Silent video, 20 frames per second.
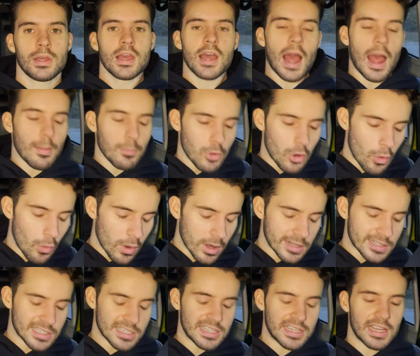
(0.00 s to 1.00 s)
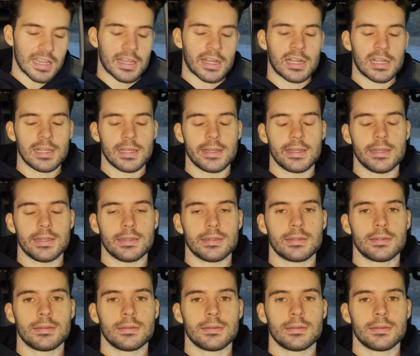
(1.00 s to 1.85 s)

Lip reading: I'm going to get clean.